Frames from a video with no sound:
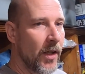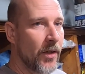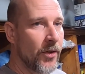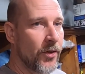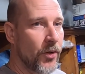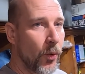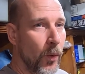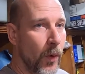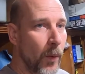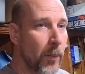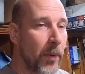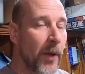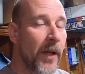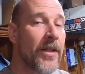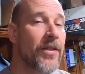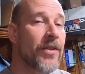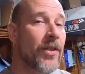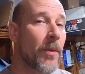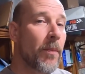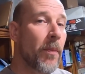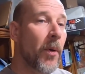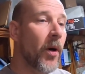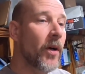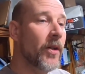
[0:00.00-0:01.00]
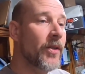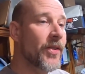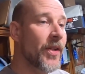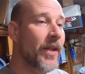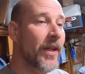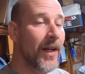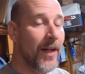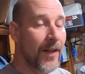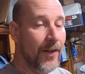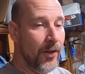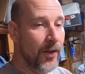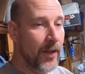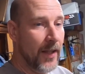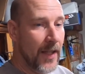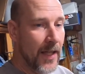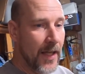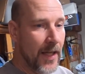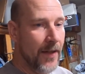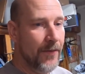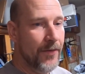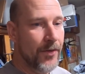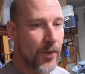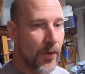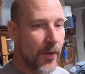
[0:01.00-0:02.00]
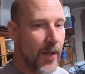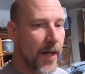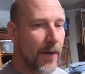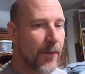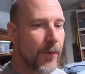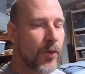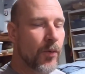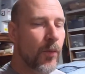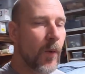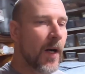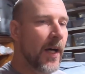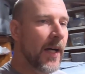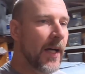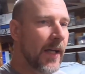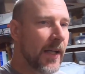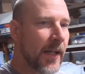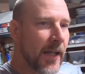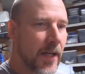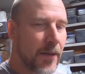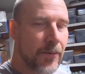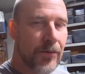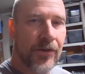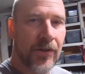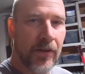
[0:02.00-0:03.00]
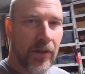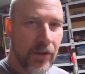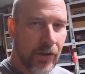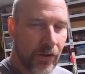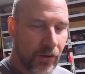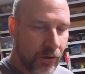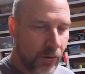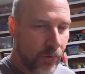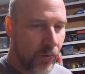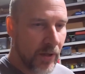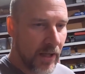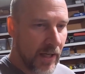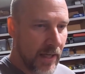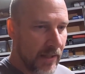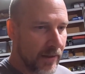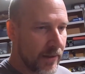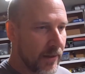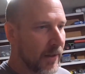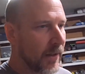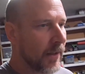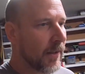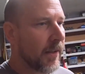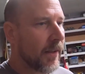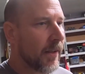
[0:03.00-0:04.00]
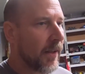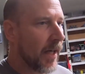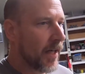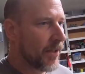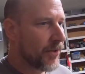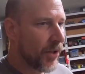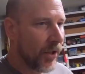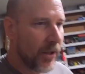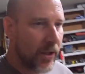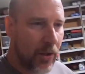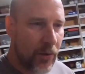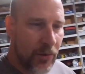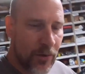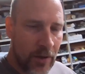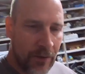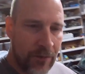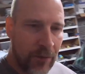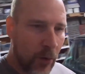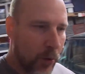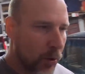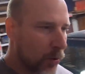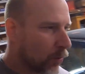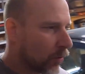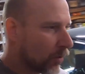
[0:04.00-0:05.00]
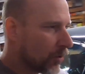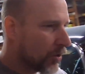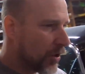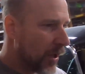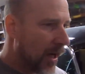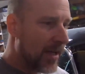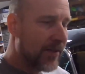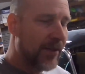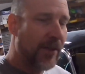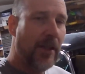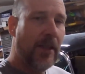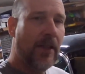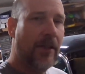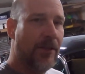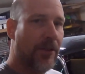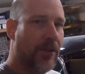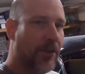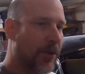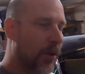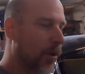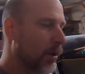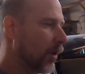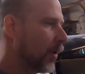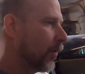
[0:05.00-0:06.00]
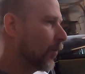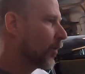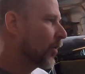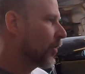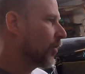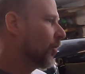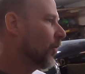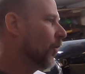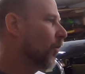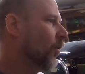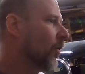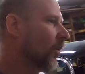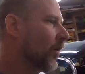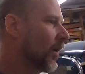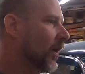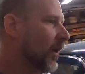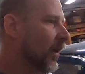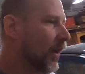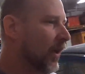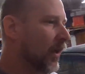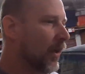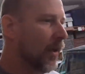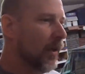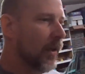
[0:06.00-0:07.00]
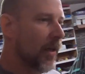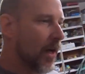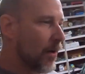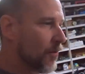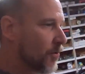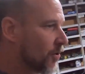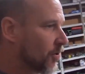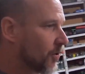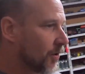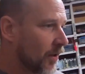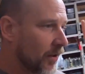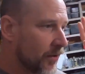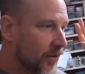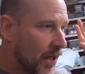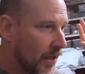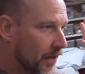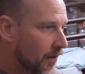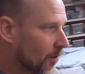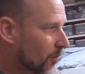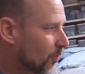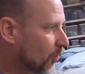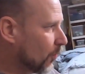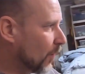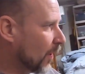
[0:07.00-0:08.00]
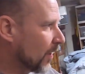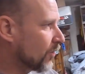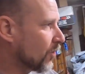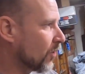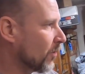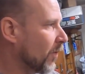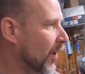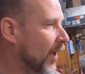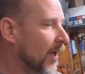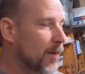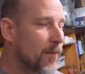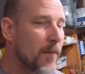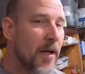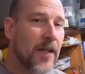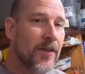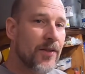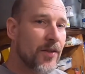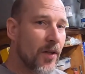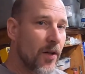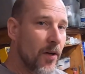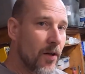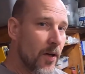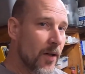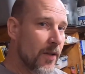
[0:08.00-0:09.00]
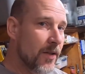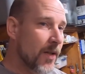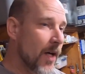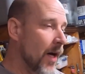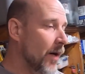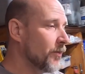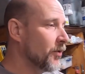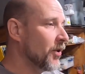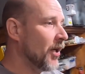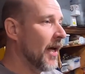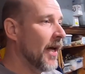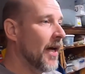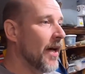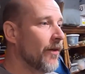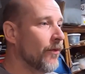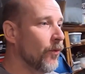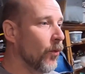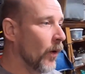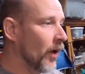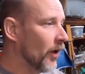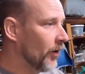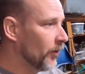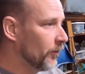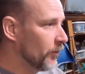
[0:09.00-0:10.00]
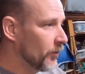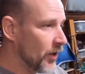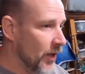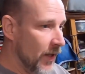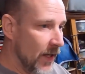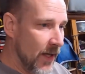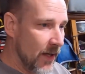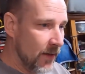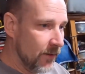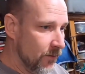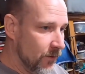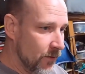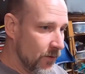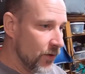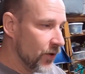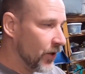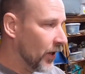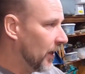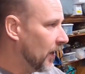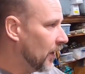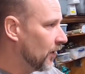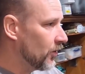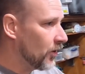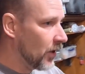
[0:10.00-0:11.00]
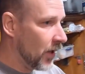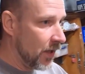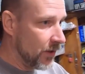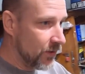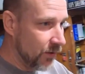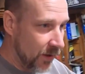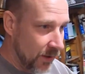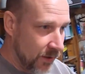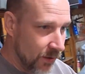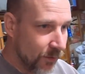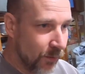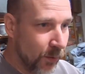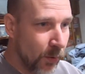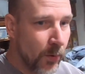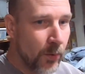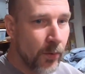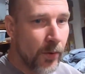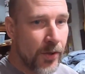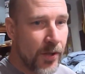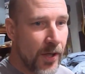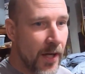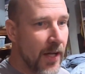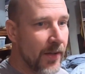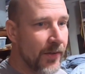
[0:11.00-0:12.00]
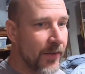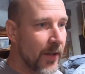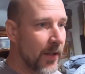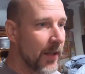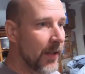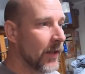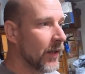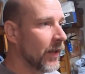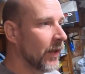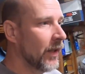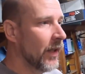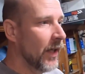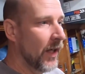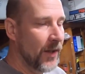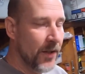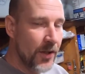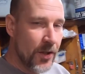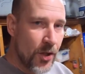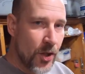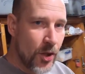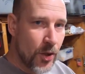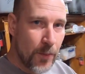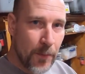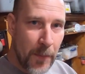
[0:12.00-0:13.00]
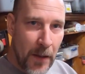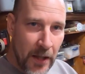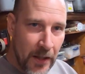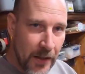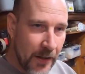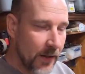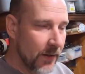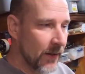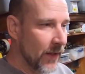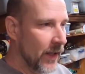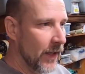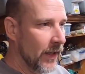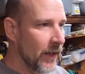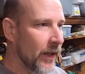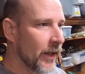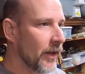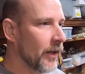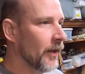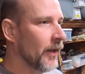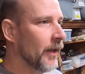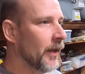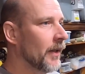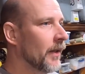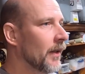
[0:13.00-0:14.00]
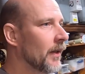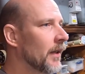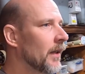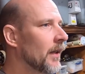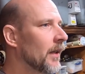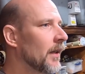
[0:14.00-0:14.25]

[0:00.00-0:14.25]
to replace the parts that I already have. So that was why I was going to do that. I was going to use the four doors chassis because it's already restored. I was just going to take the 2 extra body mounts that hardtops have, weld them to that sedan chassis, this four-door chassis, and then just spot in that area.